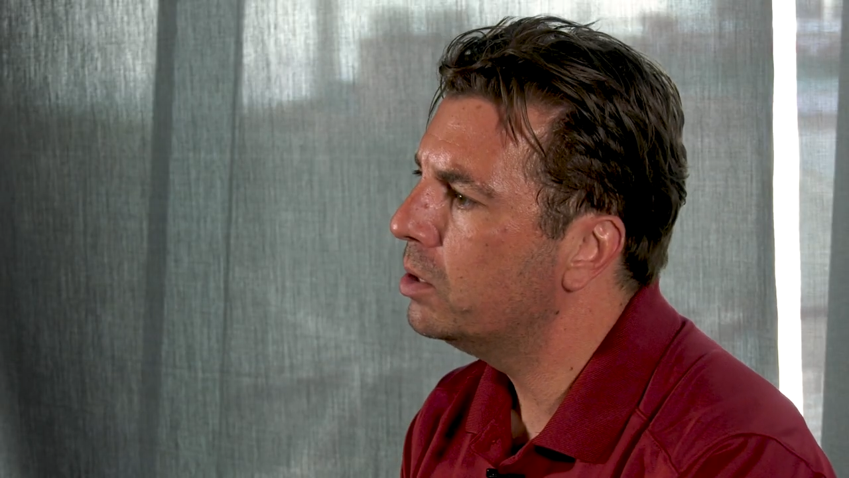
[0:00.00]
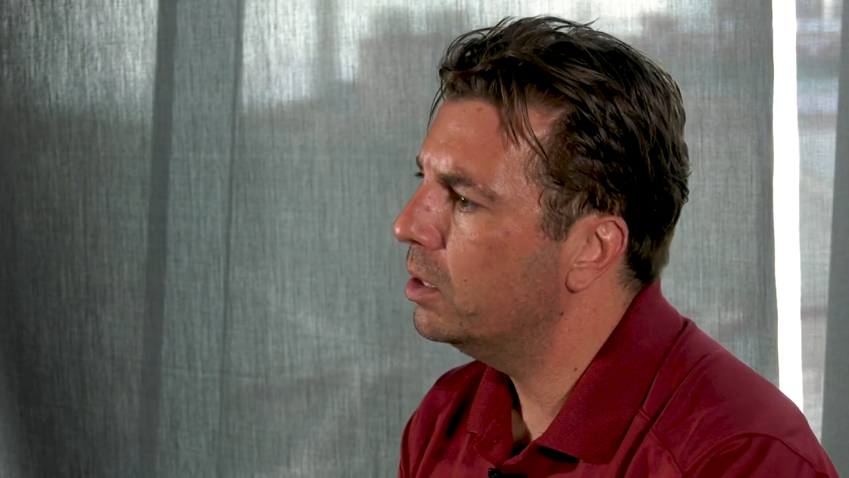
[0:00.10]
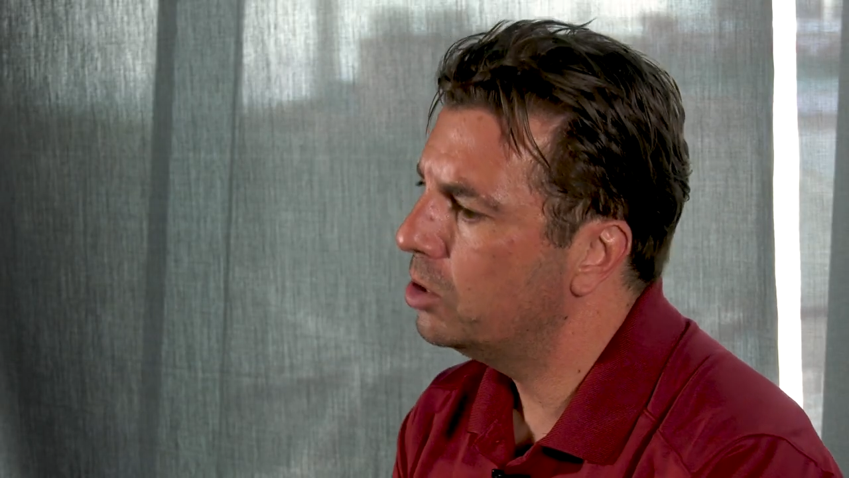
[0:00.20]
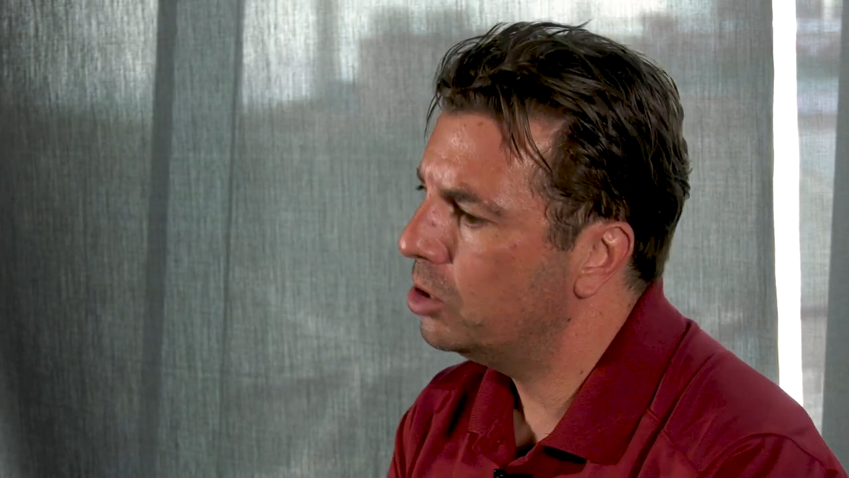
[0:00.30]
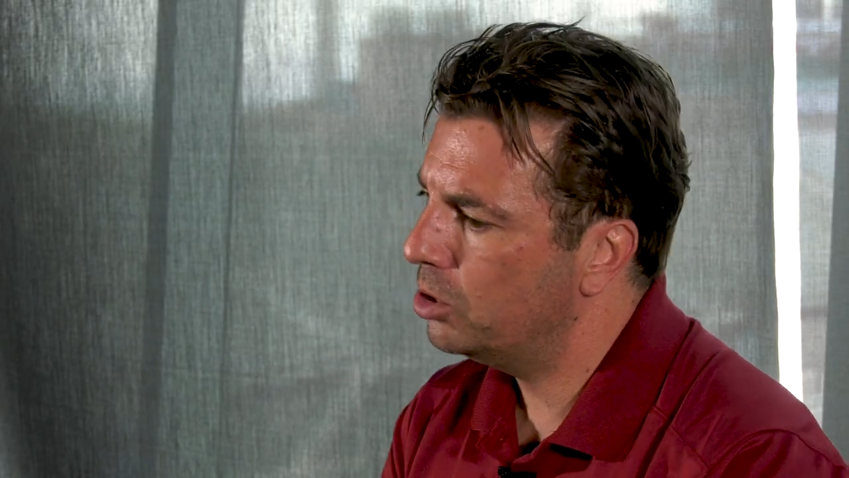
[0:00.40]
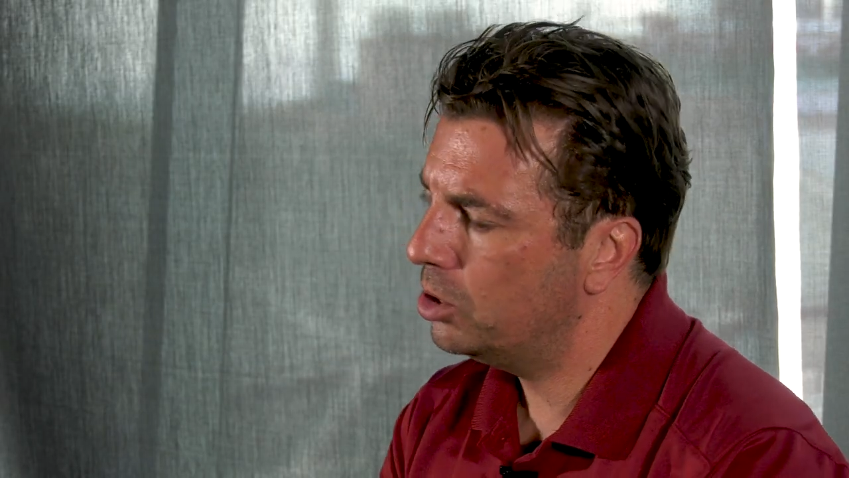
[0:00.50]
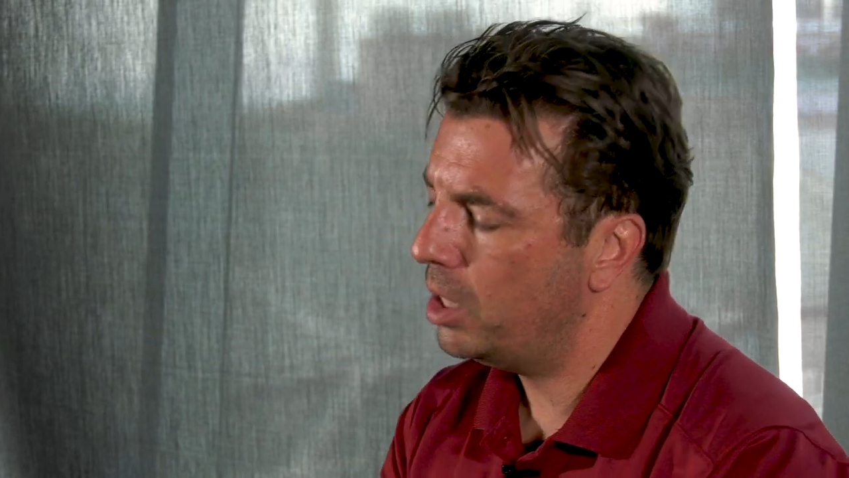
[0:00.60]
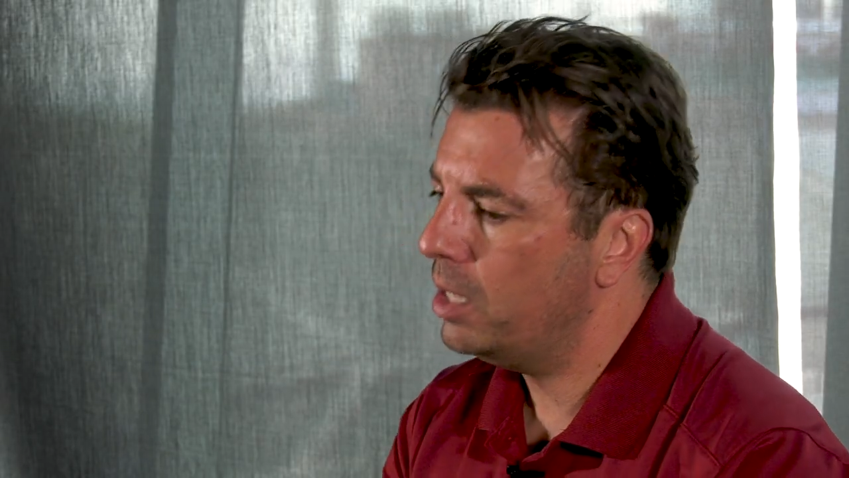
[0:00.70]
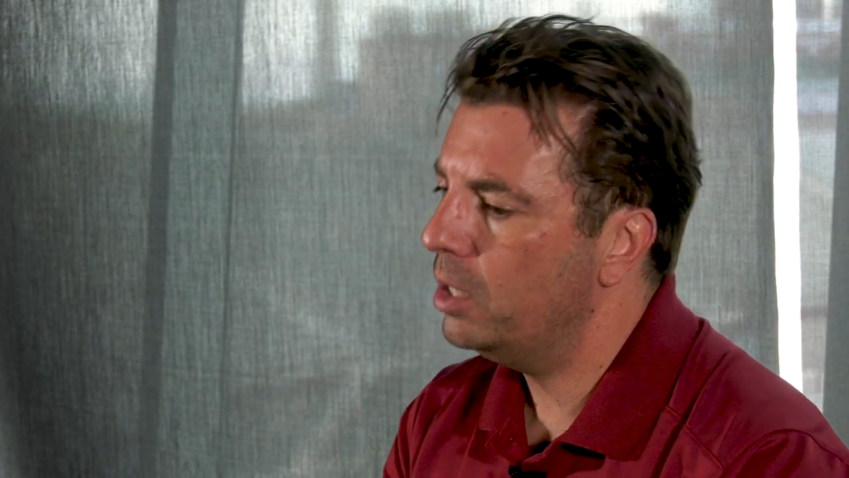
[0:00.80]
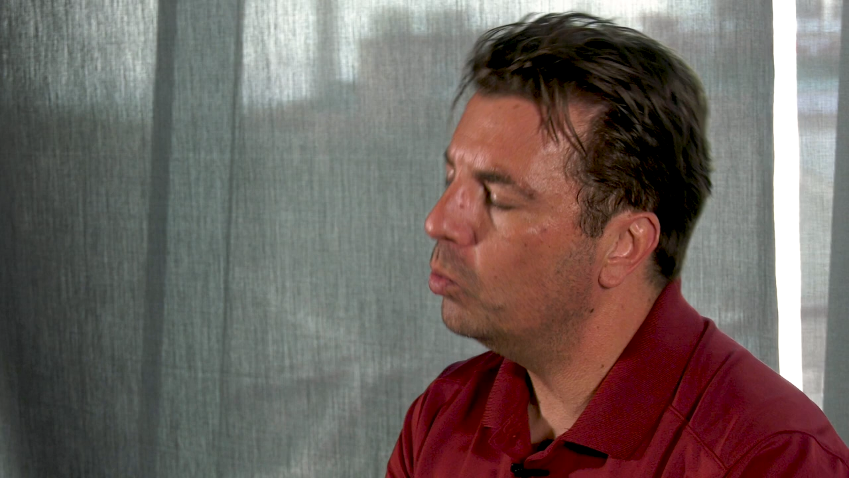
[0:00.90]
it's just
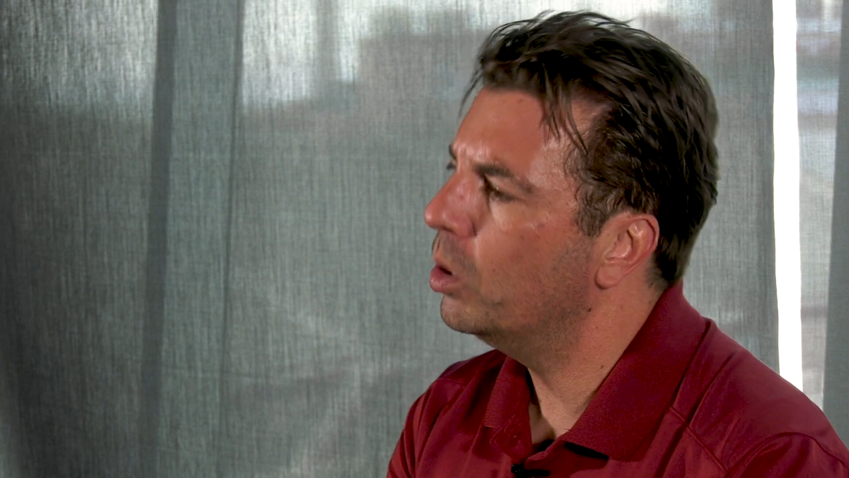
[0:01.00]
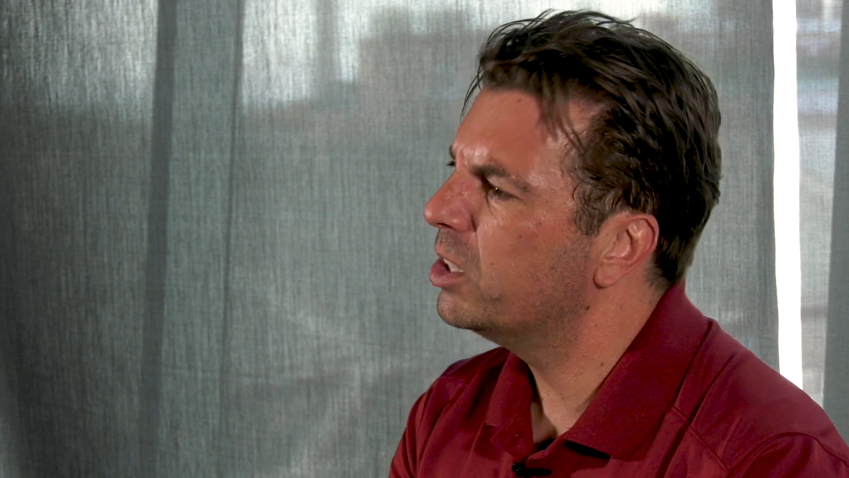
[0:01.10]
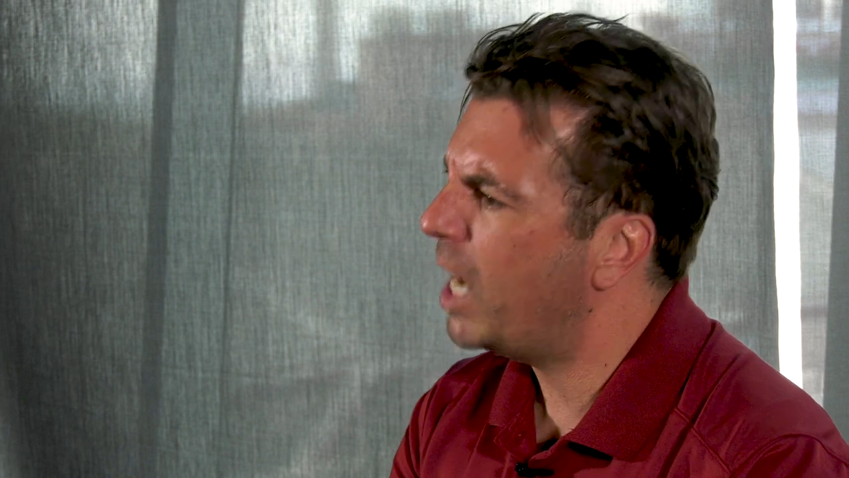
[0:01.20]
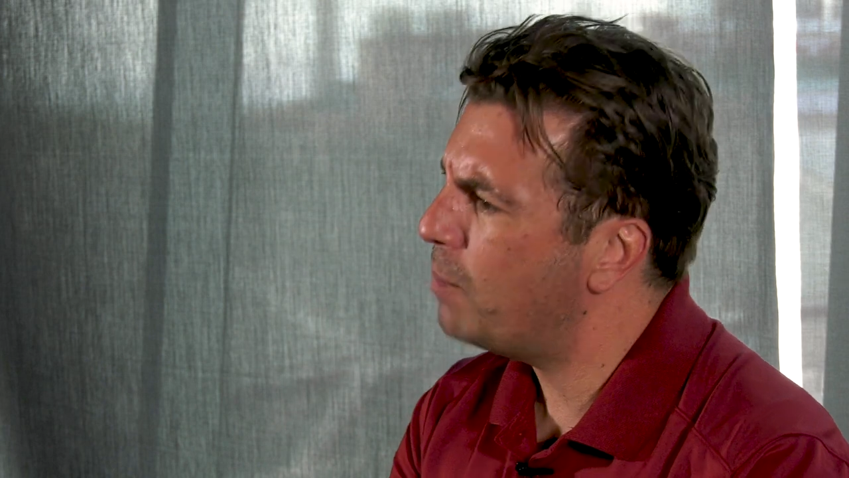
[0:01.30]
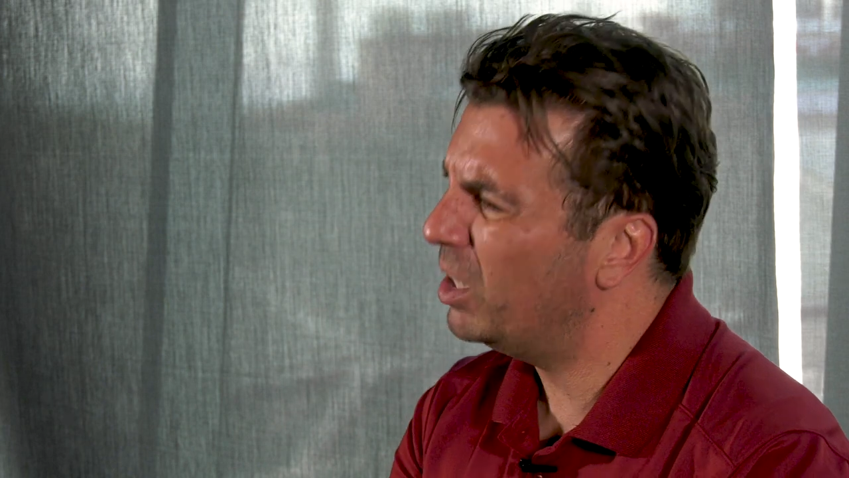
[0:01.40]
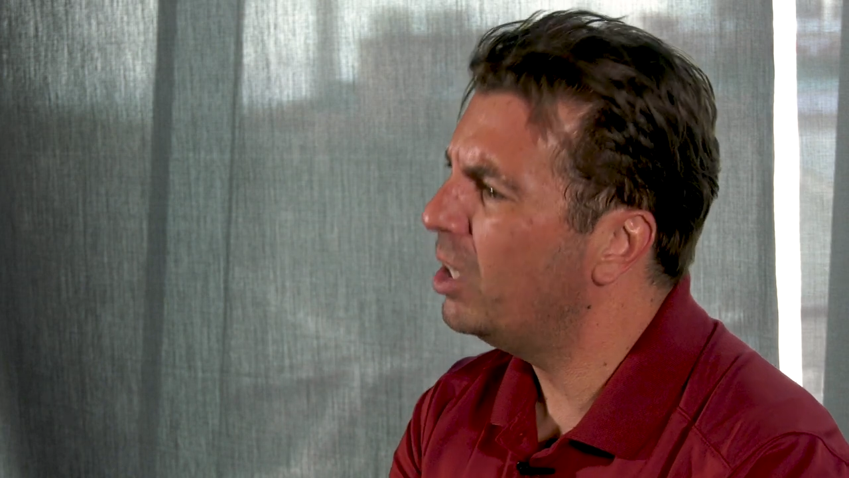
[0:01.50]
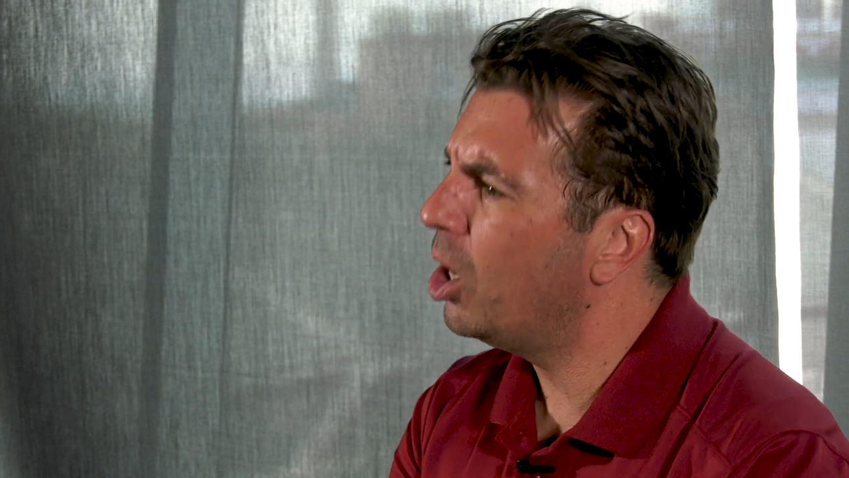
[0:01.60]
taking what's happening